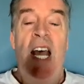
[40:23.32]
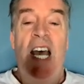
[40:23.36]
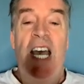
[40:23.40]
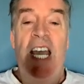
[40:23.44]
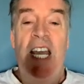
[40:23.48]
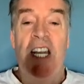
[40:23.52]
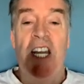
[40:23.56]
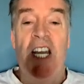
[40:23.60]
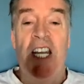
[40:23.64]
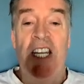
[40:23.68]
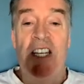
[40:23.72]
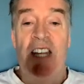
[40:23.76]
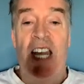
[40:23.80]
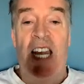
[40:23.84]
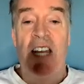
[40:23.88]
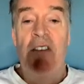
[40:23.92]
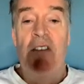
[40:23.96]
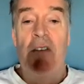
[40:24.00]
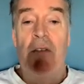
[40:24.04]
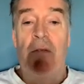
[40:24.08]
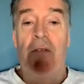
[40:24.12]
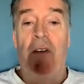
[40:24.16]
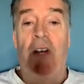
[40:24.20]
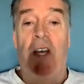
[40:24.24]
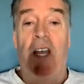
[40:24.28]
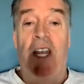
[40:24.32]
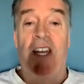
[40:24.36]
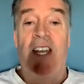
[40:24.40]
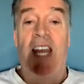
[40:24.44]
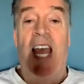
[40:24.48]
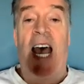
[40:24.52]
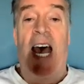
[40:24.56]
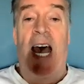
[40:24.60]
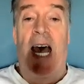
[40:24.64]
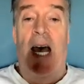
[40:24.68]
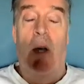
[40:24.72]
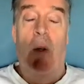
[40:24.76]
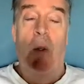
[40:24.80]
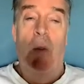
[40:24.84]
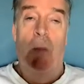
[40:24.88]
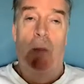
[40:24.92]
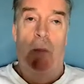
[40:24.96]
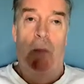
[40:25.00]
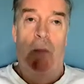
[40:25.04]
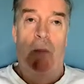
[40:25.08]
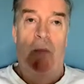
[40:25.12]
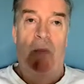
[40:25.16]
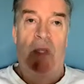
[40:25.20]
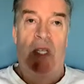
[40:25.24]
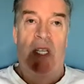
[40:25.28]
I'd identified how
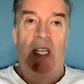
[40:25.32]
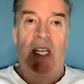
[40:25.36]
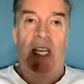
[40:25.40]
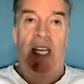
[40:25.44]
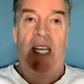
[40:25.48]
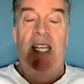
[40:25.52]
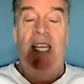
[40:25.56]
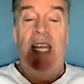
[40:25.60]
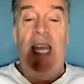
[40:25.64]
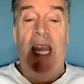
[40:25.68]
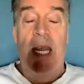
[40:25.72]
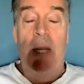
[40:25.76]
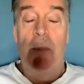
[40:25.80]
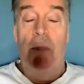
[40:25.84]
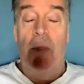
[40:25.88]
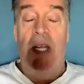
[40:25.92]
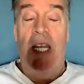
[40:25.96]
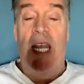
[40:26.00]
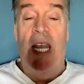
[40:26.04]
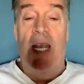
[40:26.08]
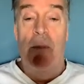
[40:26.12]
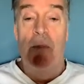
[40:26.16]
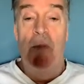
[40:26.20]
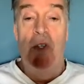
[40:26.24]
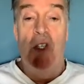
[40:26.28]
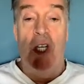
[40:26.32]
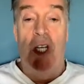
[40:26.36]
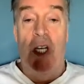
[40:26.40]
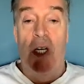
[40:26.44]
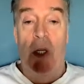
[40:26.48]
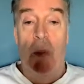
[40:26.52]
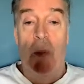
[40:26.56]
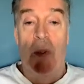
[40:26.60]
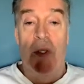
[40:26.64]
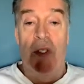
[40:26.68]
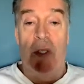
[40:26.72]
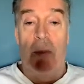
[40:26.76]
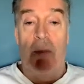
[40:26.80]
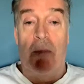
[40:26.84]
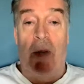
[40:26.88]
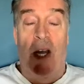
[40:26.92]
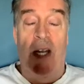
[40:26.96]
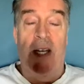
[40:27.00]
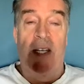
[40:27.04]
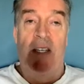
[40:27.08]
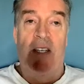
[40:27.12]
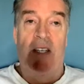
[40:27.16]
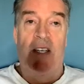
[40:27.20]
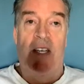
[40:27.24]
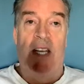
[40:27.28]
KPMG was
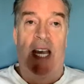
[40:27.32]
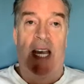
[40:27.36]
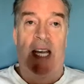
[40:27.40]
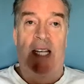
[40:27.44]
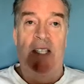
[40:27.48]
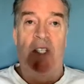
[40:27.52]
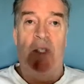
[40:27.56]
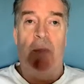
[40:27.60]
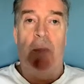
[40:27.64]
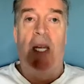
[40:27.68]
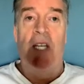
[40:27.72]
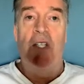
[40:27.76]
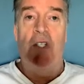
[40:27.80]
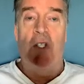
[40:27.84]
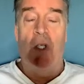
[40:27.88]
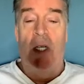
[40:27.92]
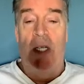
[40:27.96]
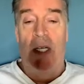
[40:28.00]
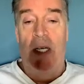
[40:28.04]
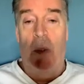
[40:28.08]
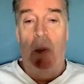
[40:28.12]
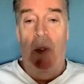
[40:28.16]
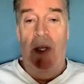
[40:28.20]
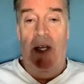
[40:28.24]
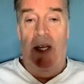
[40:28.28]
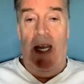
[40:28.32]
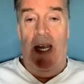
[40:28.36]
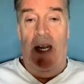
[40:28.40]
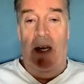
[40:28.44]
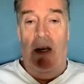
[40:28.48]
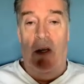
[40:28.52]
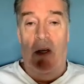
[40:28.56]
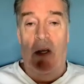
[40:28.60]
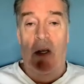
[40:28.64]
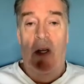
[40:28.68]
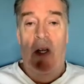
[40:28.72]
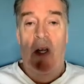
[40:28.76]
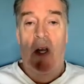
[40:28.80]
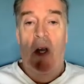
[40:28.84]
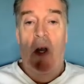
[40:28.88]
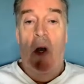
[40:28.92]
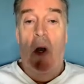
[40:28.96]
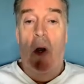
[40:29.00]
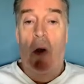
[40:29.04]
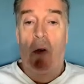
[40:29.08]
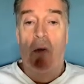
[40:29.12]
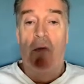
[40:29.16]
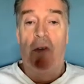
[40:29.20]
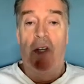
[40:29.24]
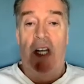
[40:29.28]
appointed as special liquidator
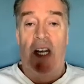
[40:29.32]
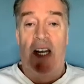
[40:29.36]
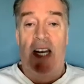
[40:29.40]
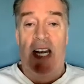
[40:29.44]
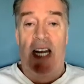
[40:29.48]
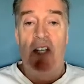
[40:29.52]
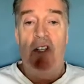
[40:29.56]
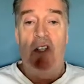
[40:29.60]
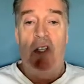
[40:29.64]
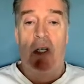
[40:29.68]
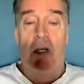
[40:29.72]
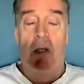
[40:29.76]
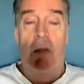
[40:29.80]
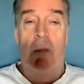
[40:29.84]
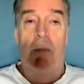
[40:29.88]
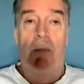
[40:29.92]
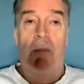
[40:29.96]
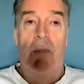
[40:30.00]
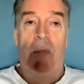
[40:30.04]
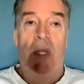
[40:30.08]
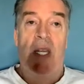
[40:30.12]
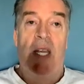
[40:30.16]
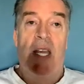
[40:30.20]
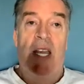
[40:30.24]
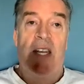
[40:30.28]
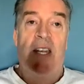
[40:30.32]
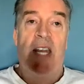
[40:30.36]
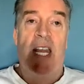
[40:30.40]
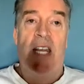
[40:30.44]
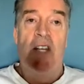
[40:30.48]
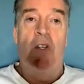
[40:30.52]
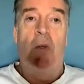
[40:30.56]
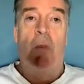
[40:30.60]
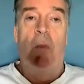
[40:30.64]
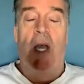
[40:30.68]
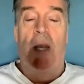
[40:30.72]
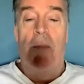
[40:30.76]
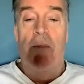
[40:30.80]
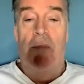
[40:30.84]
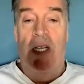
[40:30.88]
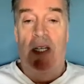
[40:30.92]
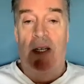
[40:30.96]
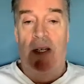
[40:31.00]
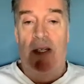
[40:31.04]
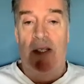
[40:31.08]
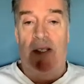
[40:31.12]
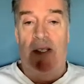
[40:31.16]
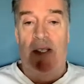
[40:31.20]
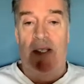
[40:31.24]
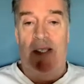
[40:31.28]
over the Nationwide
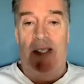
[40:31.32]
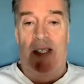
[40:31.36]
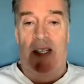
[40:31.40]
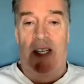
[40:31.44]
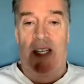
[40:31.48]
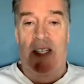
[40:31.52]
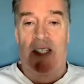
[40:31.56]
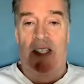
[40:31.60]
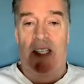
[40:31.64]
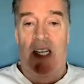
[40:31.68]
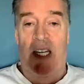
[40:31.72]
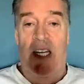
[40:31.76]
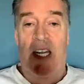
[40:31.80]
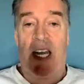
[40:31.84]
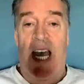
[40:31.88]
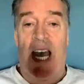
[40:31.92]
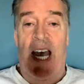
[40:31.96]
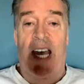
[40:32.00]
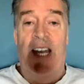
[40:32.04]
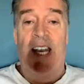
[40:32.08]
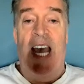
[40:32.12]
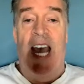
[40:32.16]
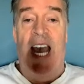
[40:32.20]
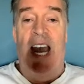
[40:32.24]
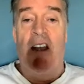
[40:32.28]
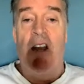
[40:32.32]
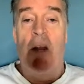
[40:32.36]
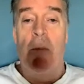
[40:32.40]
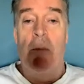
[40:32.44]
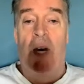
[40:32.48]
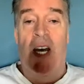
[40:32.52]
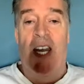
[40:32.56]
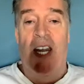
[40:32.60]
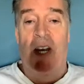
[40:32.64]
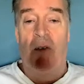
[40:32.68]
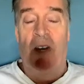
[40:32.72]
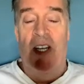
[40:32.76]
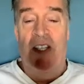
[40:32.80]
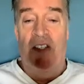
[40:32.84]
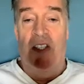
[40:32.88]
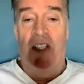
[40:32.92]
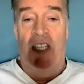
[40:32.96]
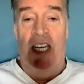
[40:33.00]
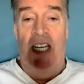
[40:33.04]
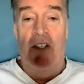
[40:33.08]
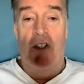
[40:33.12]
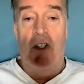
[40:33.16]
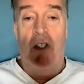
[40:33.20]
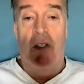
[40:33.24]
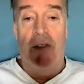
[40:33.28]
Building Society and Aramine
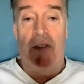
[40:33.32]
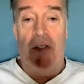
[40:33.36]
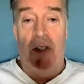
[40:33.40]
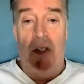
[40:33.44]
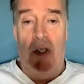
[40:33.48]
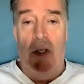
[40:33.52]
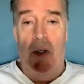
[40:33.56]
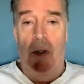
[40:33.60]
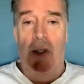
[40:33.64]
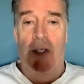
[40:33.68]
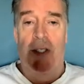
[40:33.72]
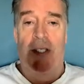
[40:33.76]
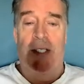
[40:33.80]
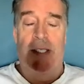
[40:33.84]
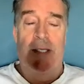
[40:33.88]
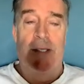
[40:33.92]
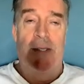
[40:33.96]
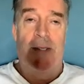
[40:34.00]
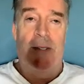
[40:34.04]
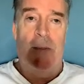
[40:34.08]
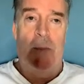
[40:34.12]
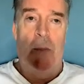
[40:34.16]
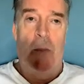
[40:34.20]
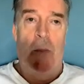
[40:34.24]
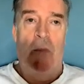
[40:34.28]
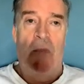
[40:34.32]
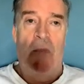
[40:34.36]
Residential Securities.